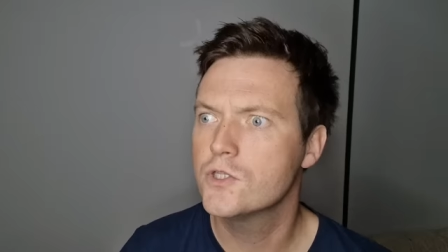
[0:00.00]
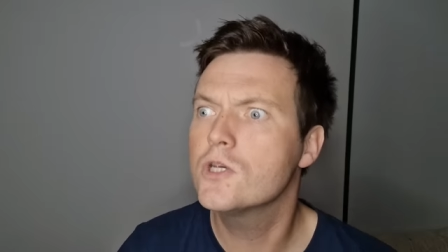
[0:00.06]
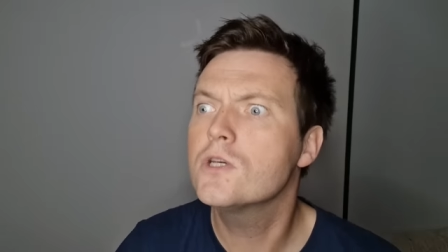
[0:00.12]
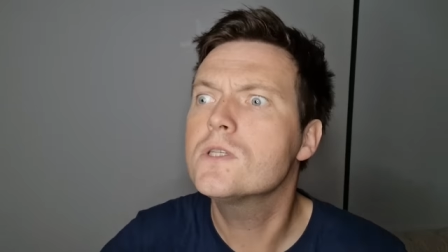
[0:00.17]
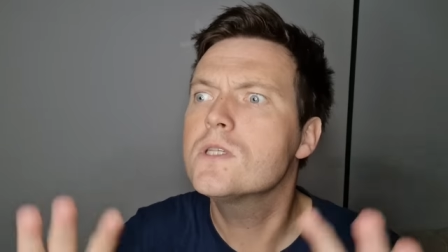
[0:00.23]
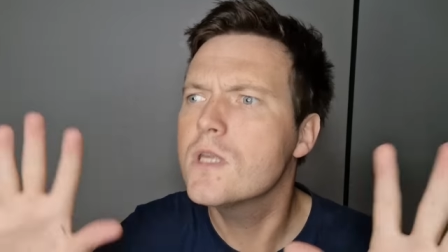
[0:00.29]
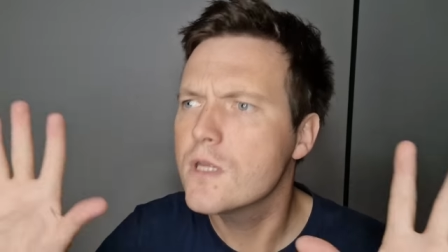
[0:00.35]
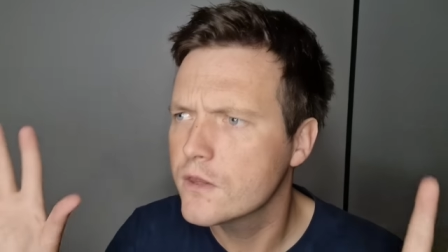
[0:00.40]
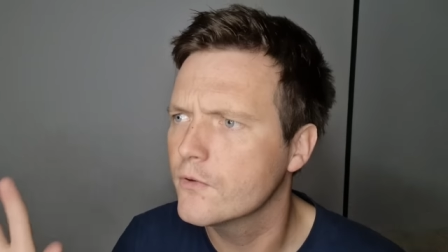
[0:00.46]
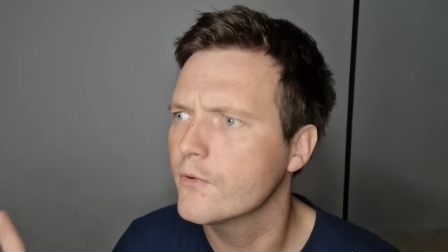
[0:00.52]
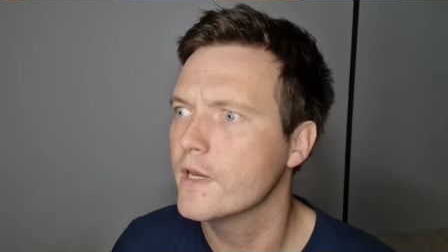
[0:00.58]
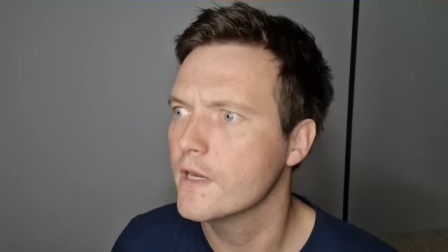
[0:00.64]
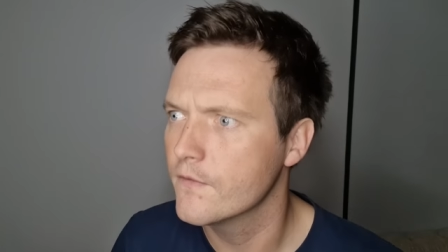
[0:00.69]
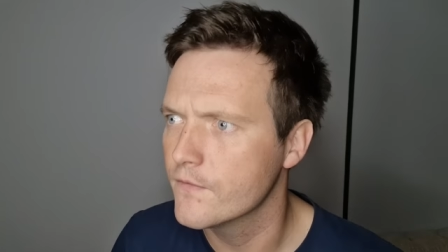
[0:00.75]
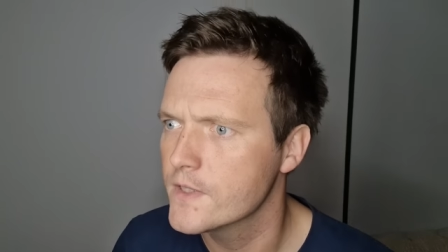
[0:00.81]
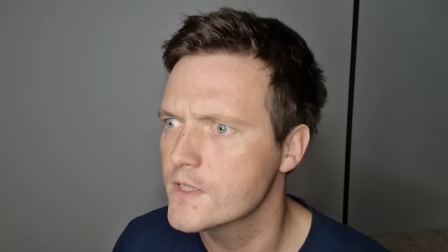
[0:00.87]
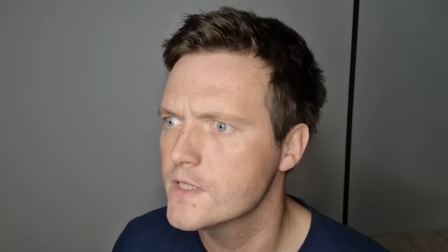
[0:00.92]
Just the
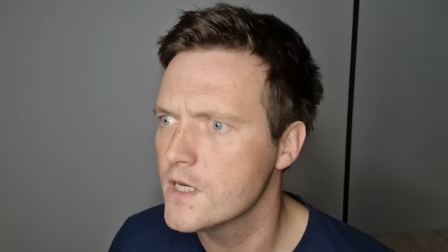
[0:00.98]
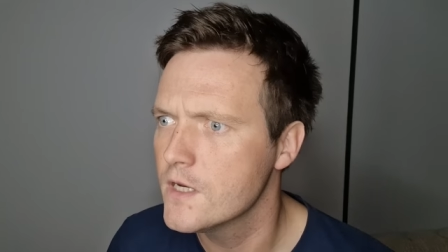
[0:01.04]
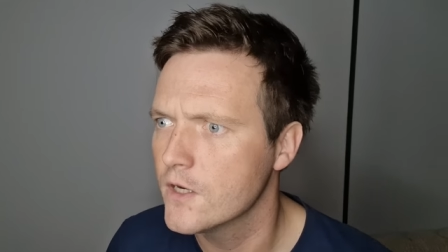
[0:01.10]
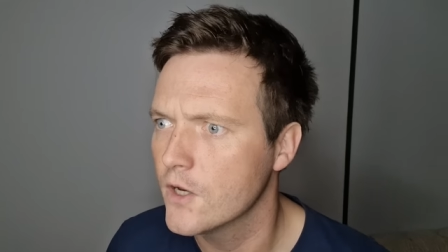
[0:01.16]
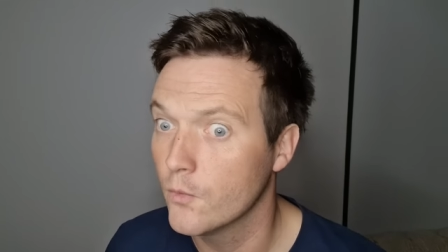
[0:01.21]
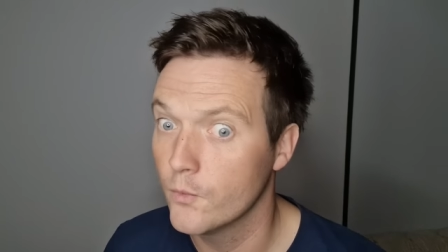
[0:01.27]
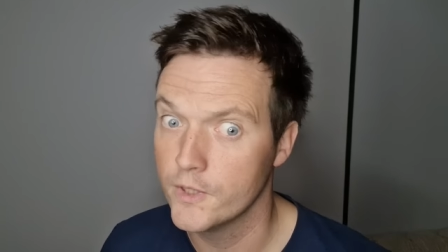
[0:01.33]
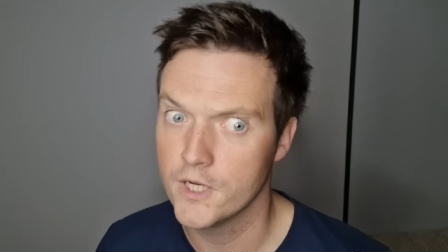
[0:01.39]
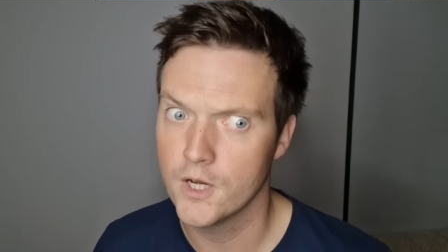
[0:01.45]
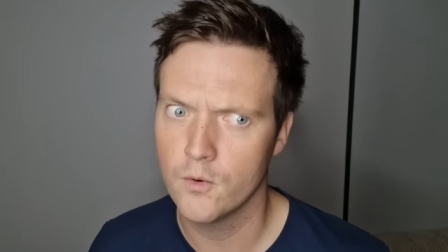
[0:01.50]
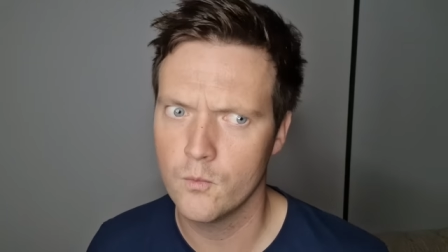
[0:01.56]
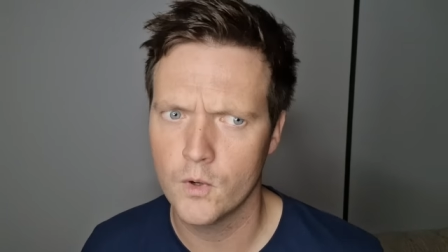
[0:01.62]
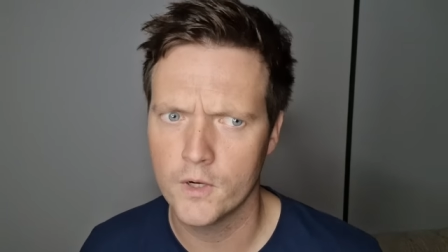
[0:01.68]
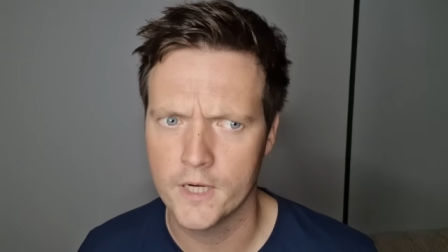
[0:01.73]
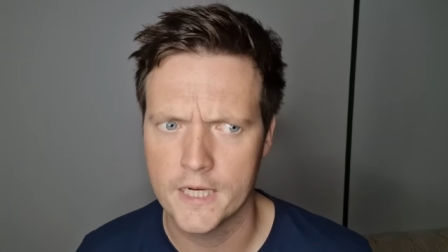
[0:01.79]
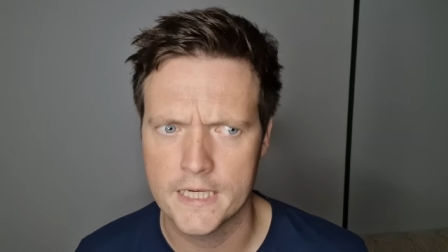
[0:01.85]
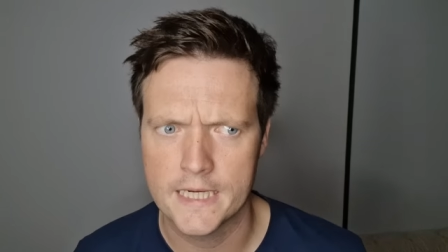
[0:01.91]
three of us, you know, we don't
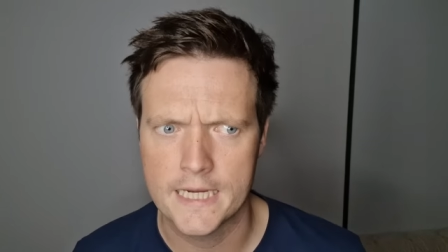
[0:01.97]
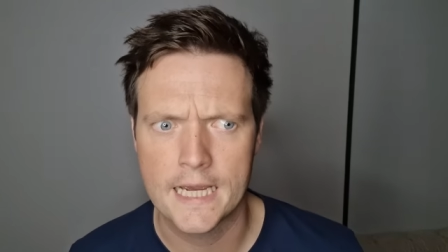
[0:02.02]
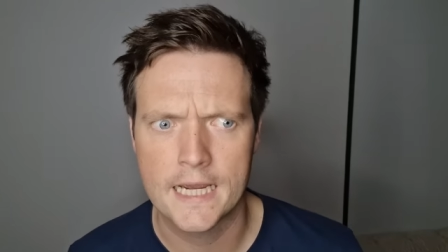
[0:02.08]
want any